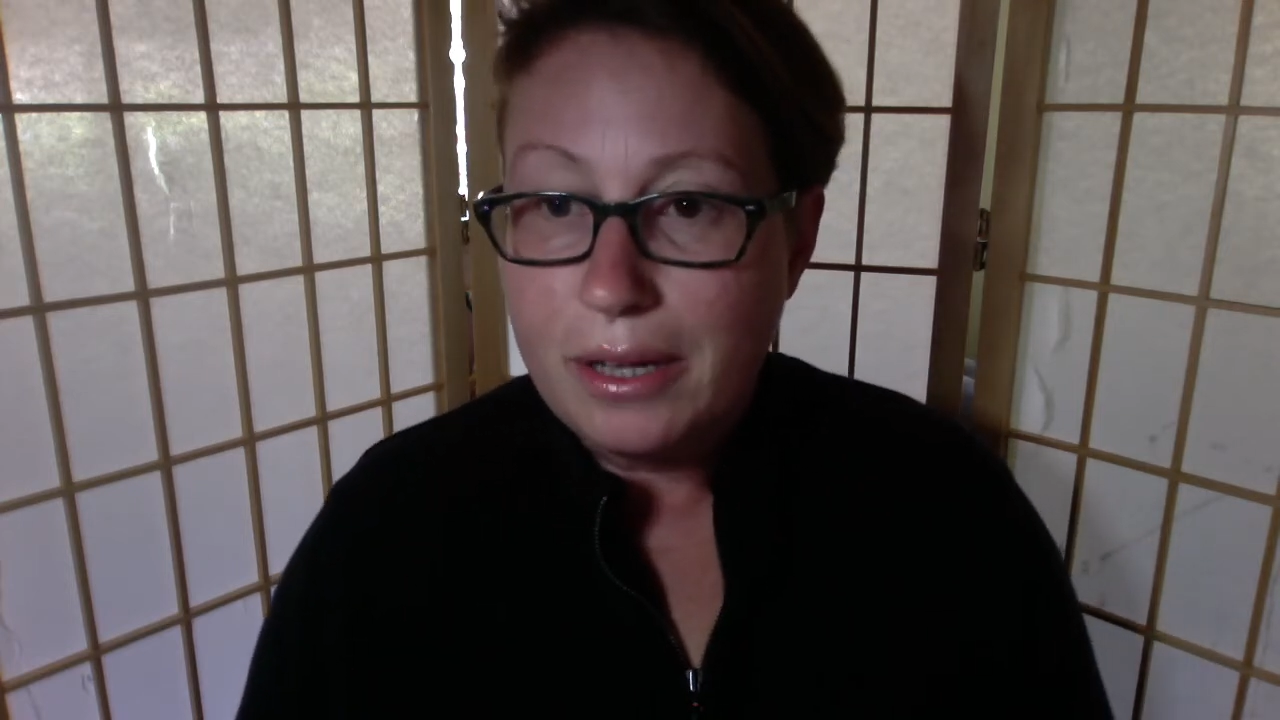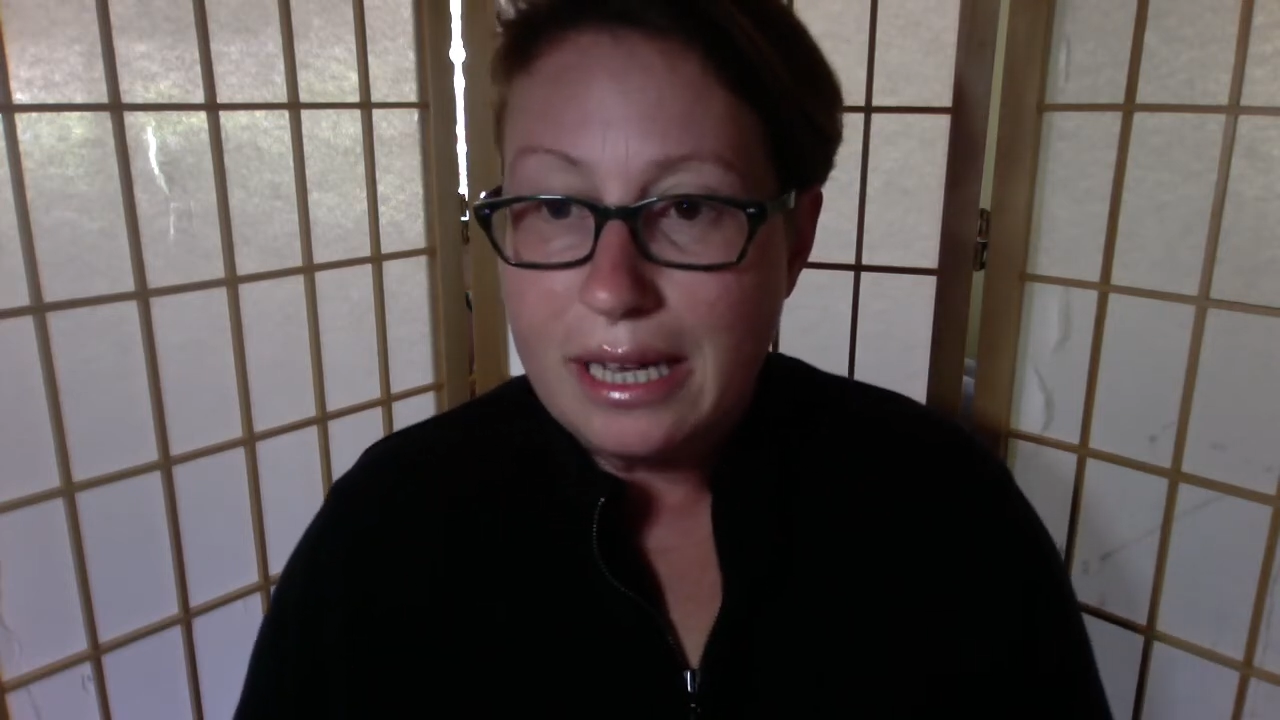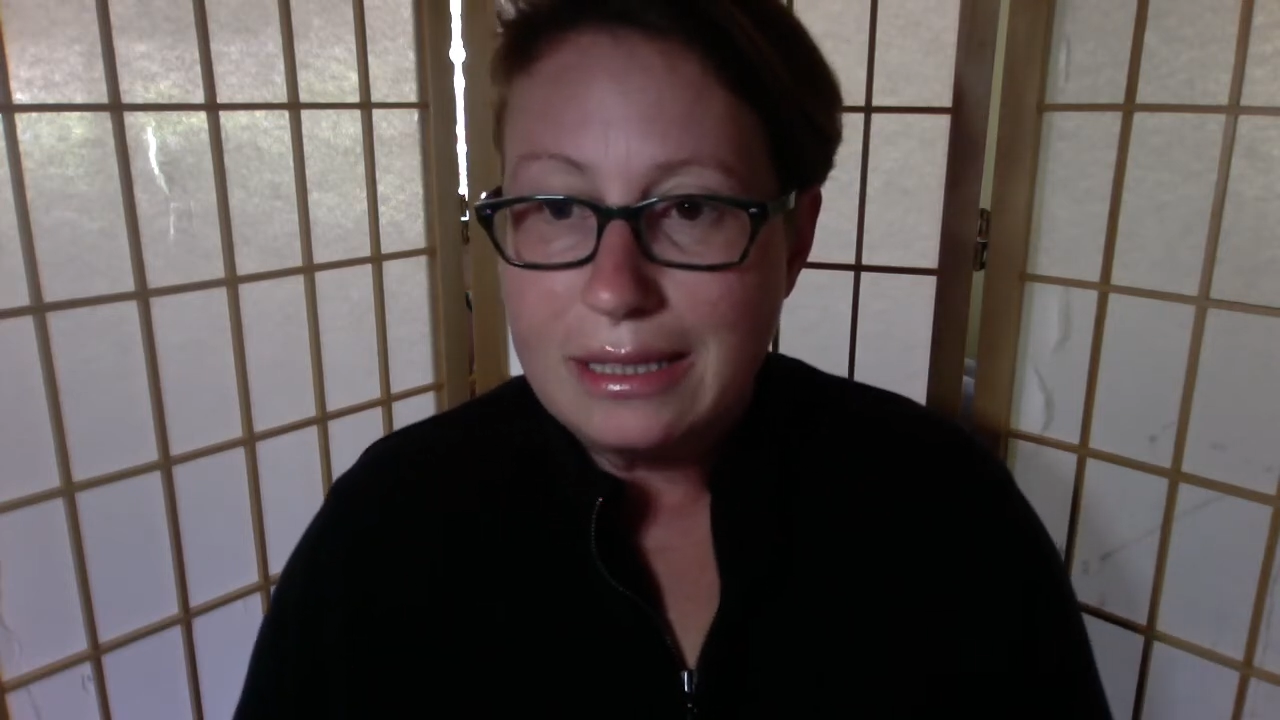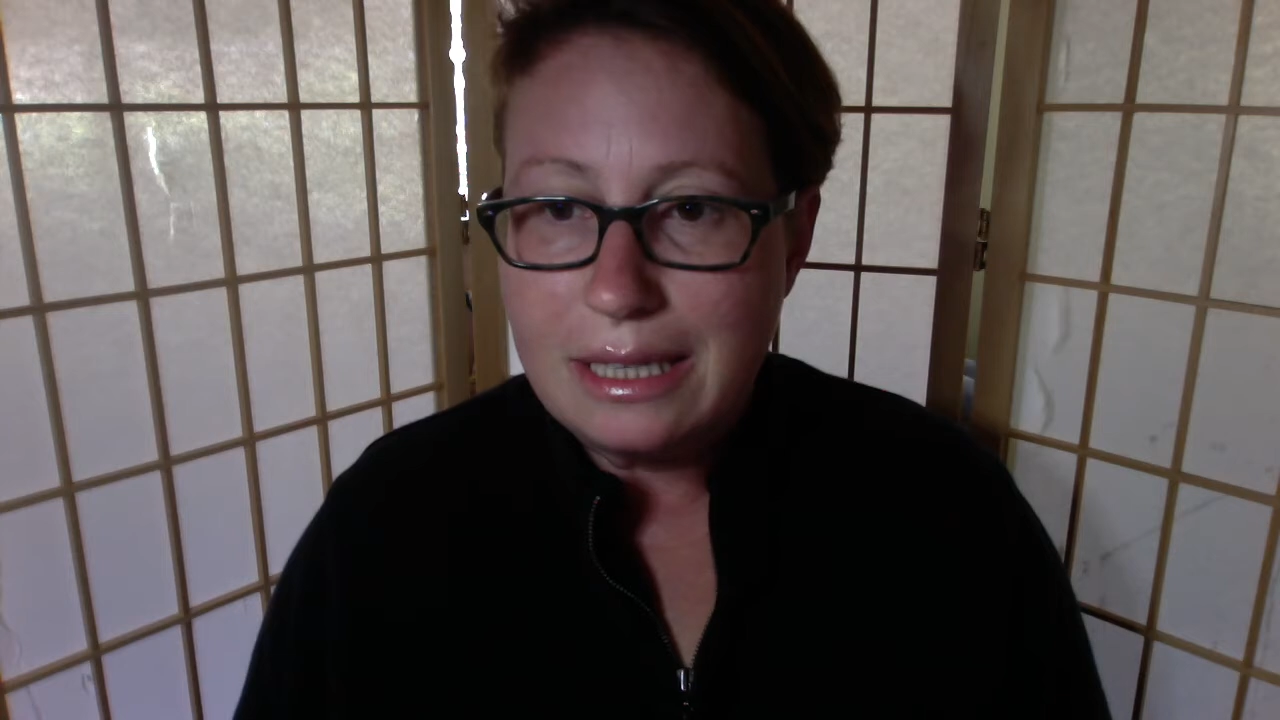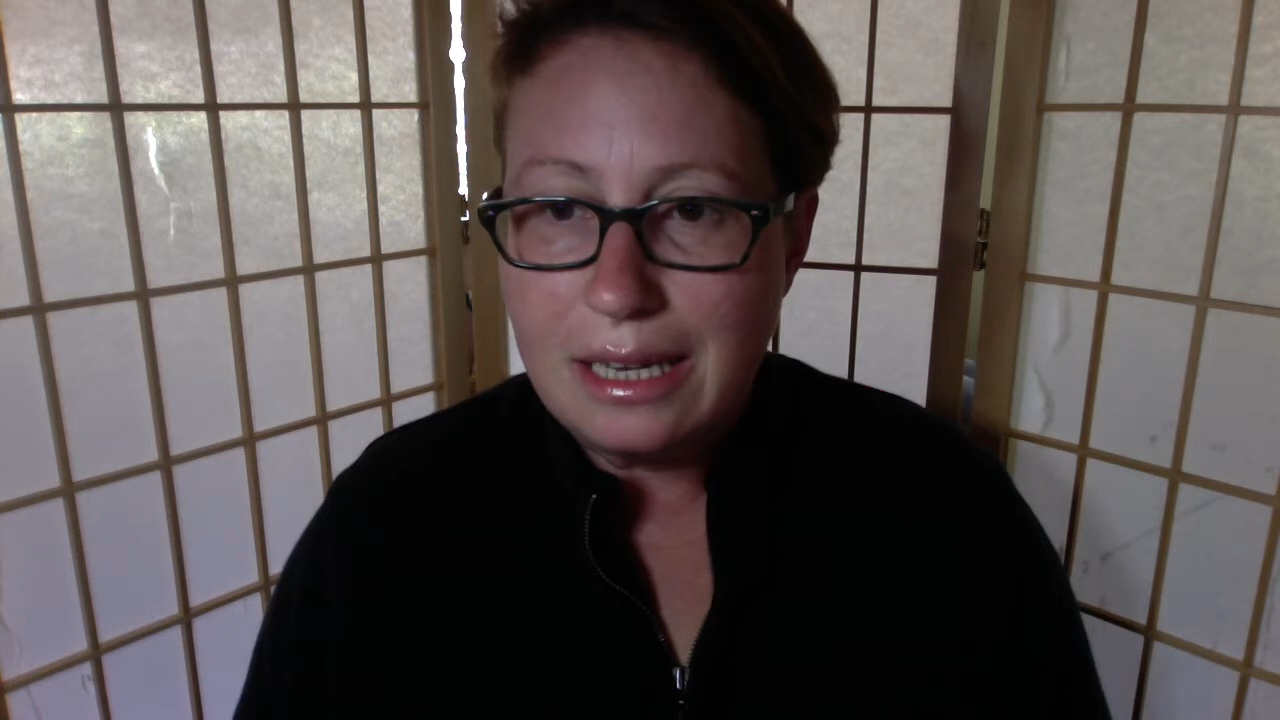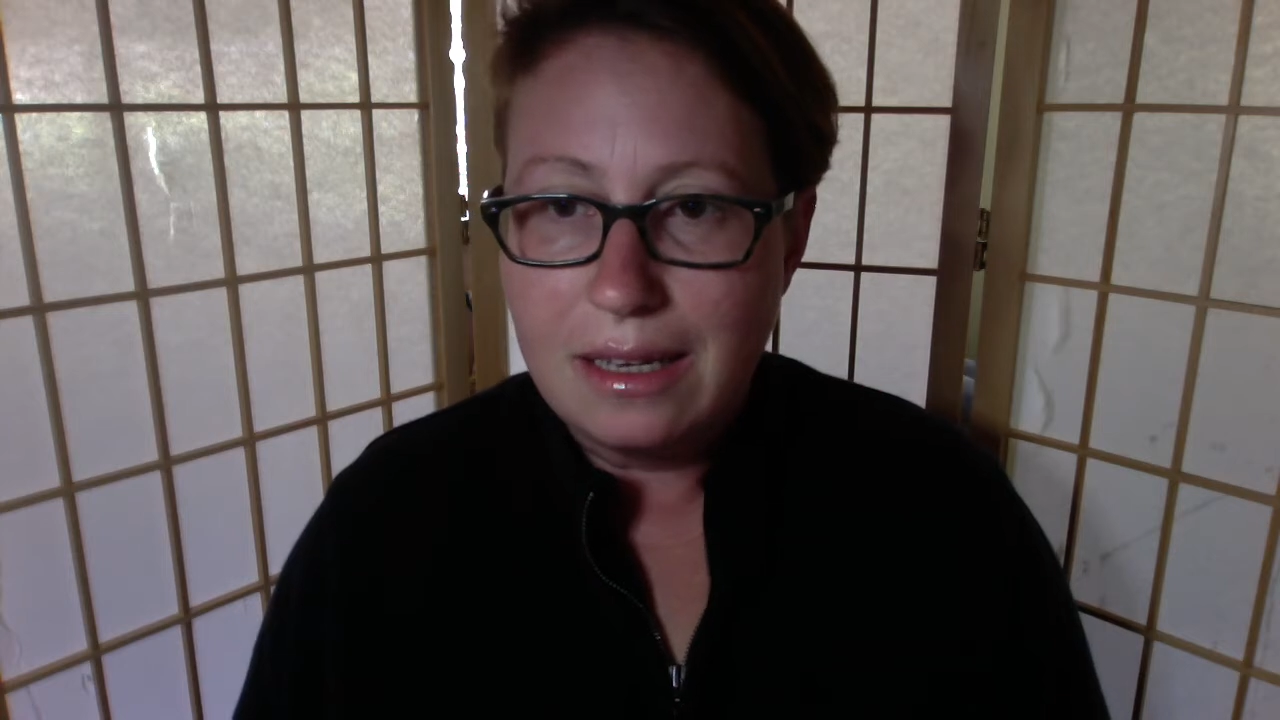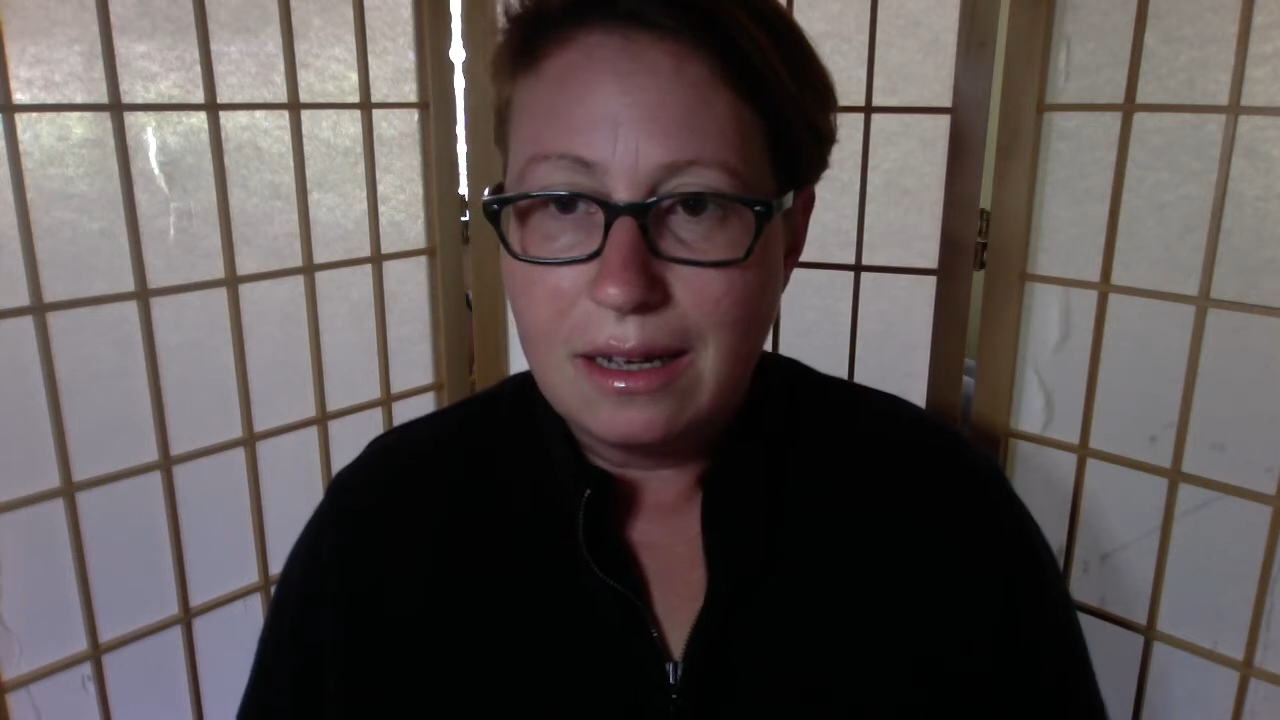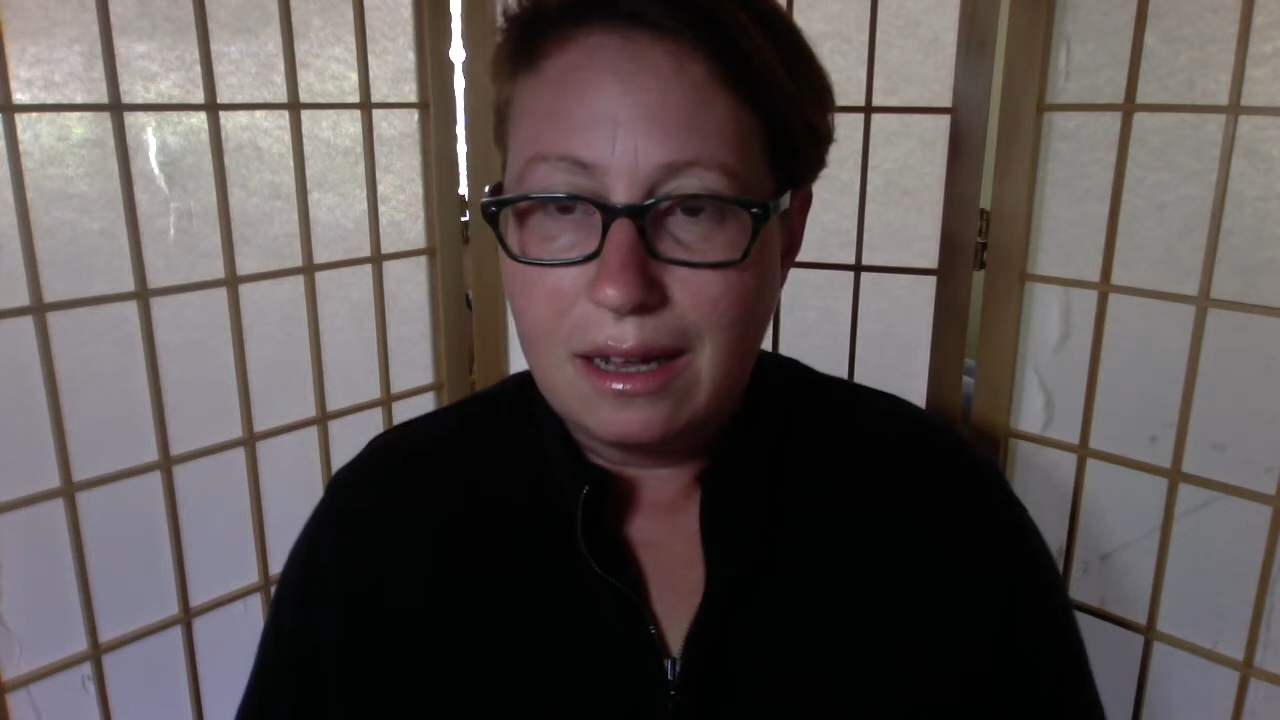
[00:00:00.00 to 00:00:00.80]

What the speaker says: anti